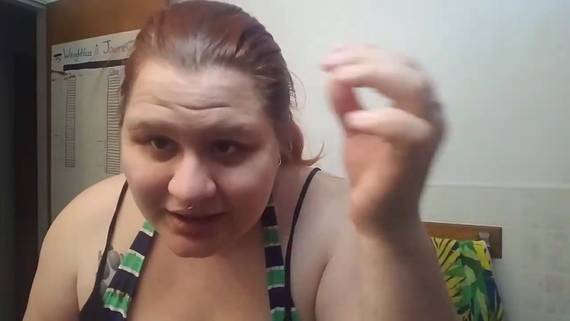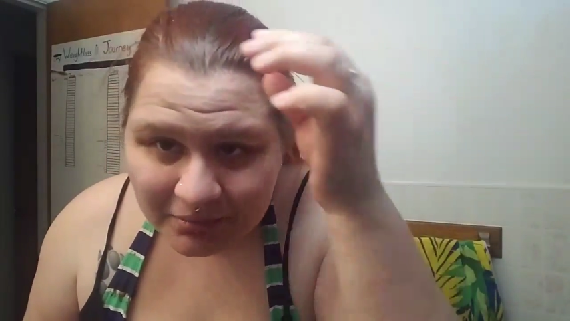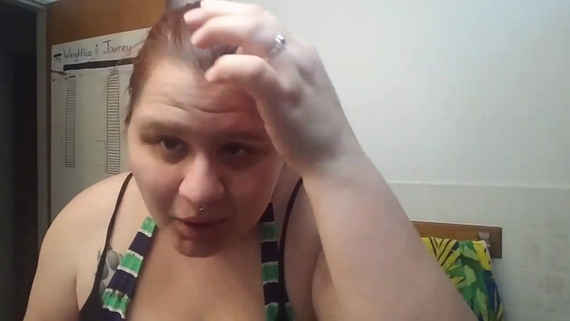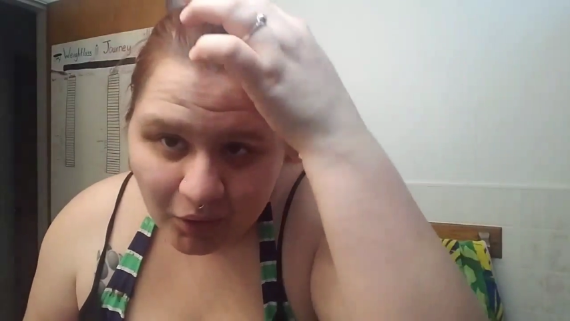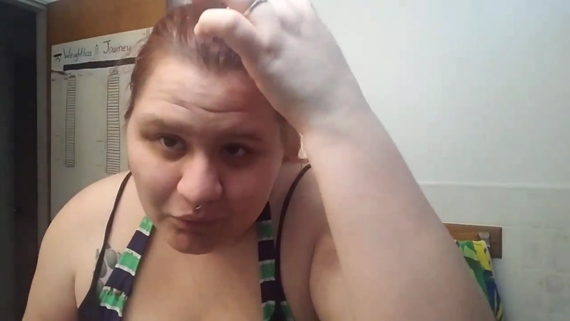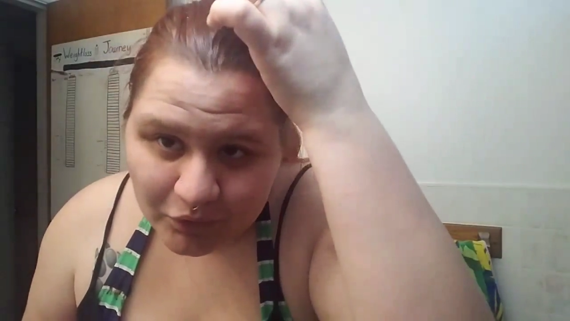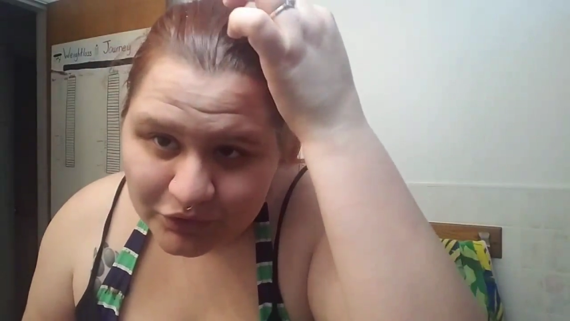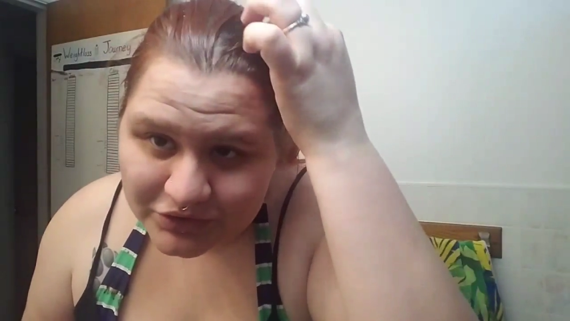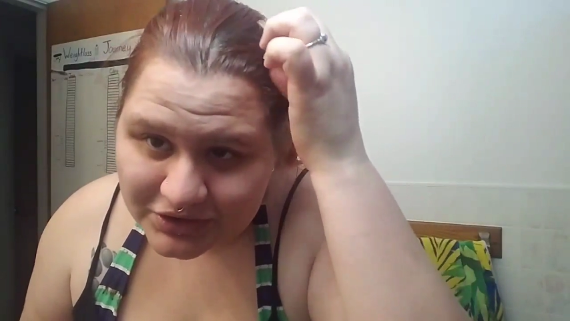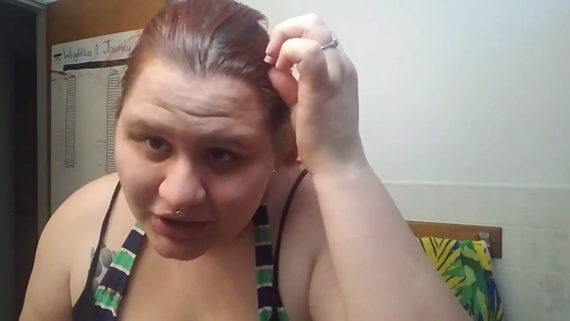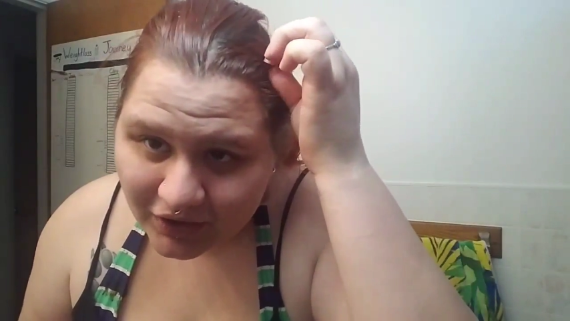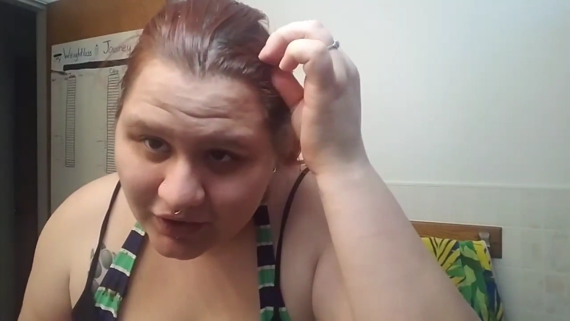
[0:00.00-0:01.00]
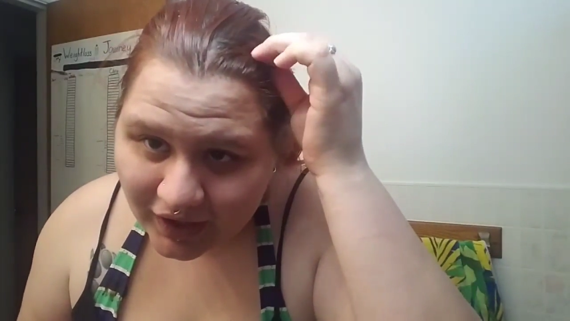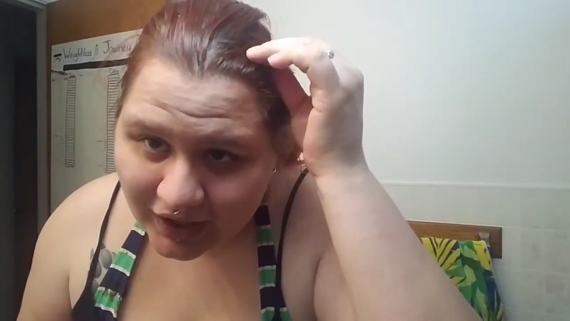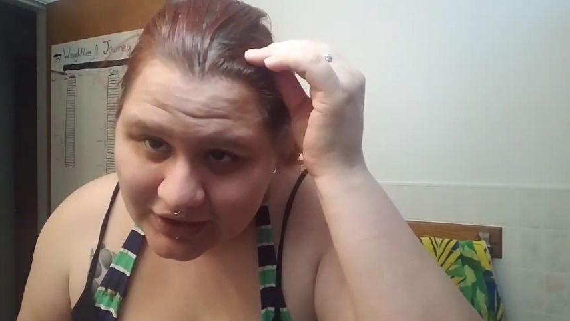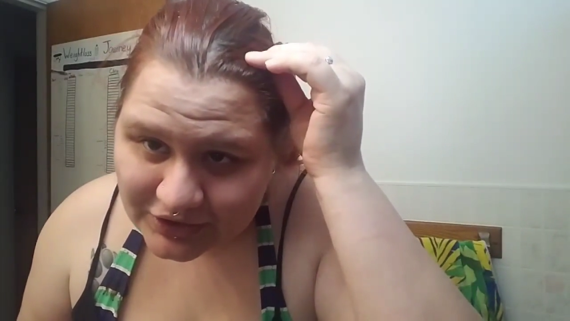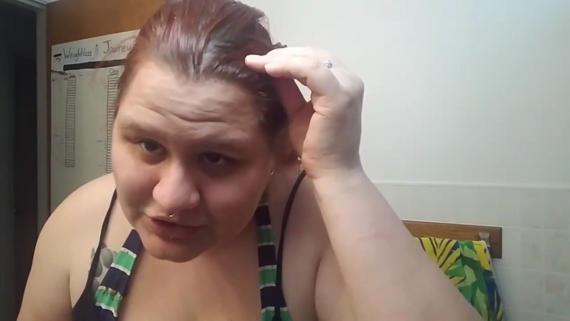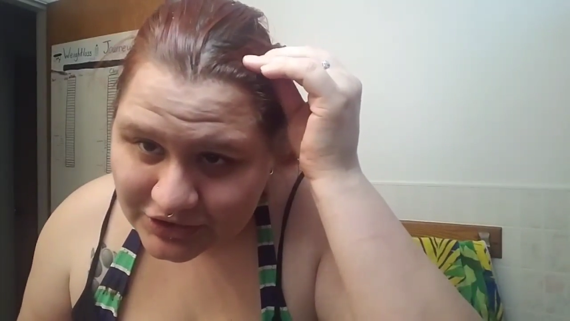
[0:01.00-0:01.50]
My roots are
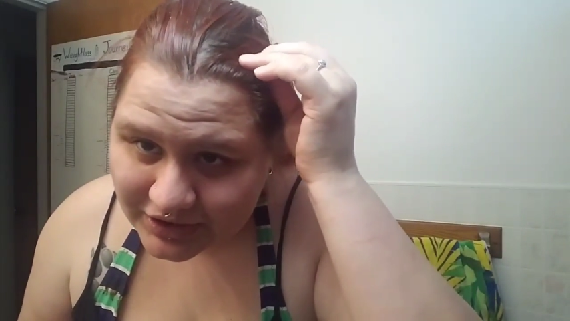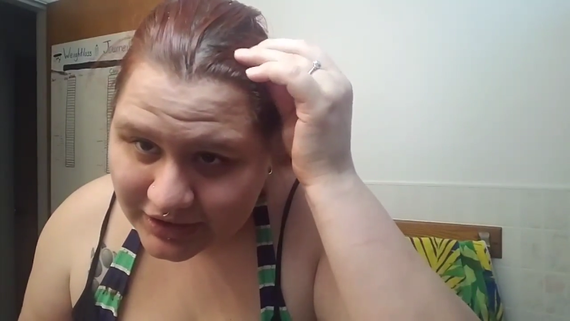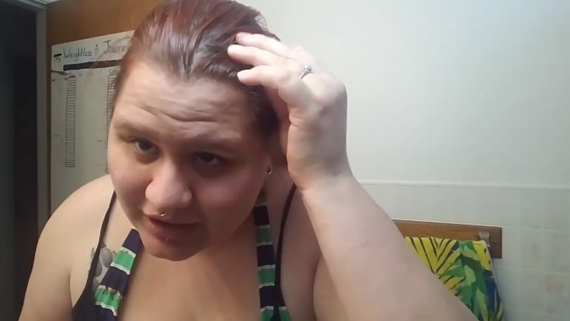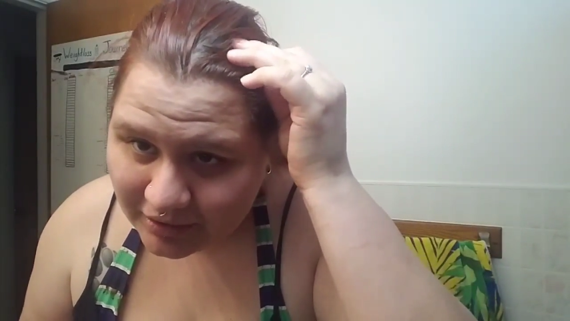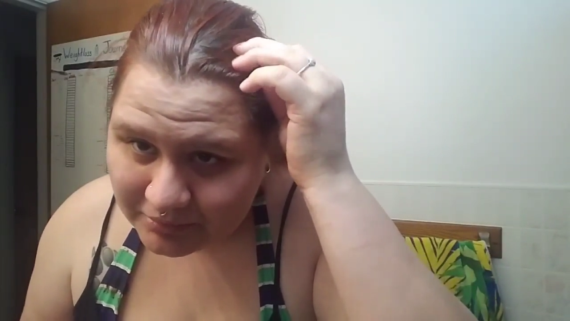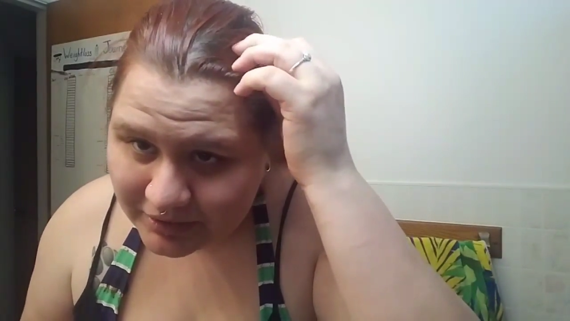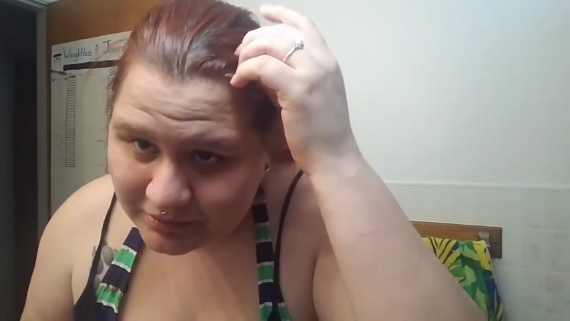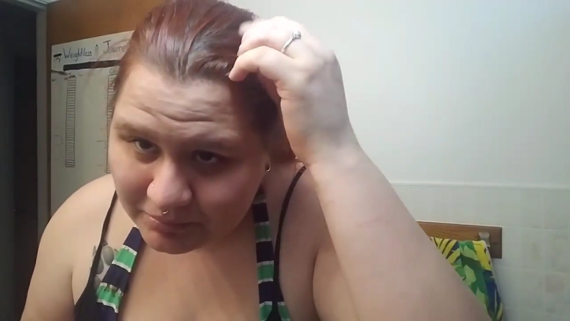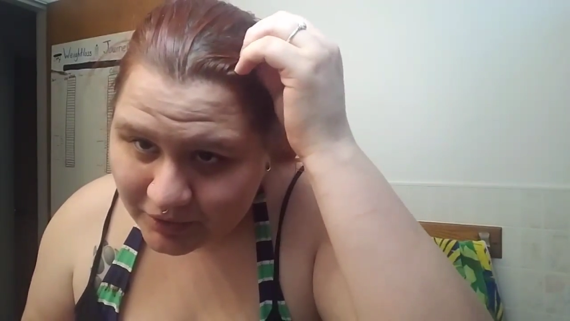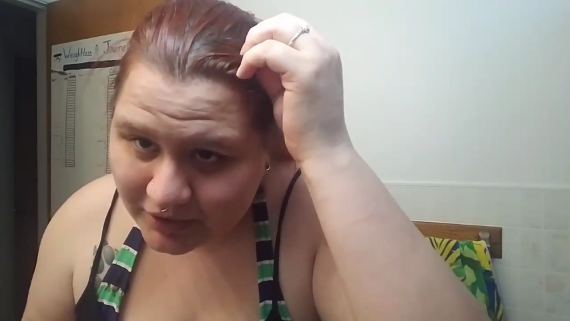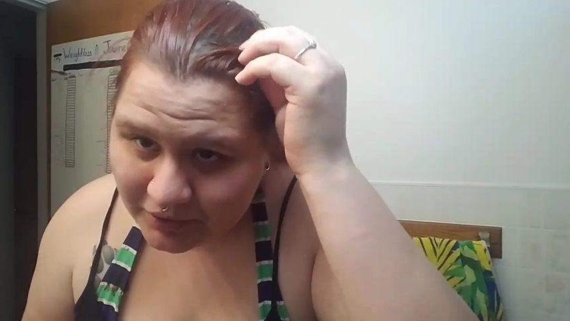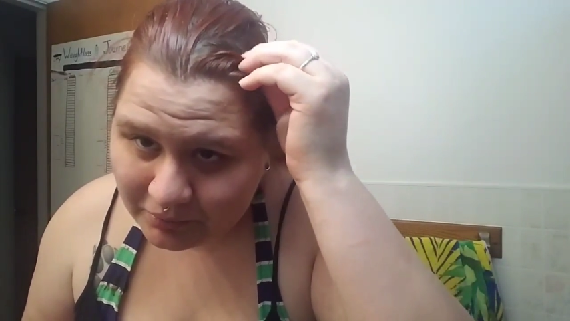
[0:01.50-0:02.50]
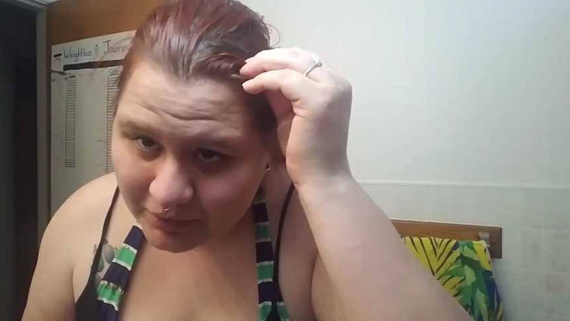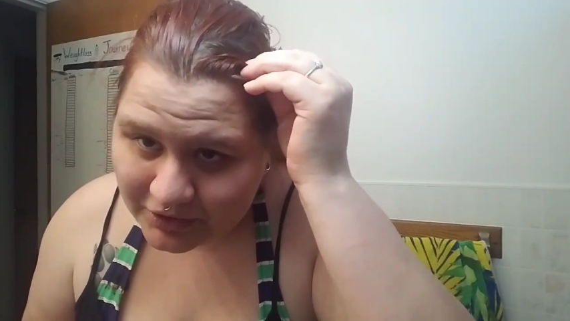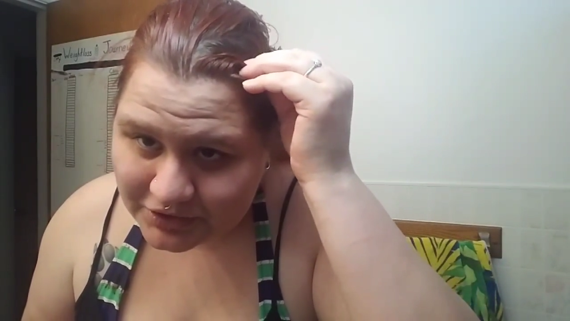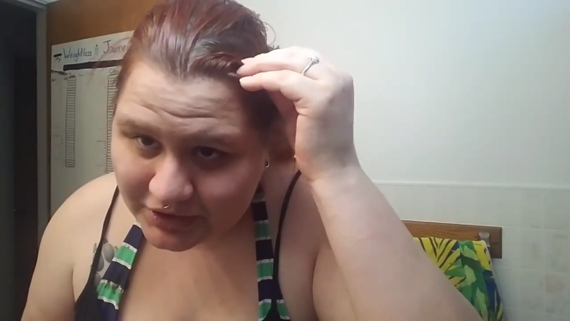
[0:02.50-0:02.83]
actually coming in pretty much.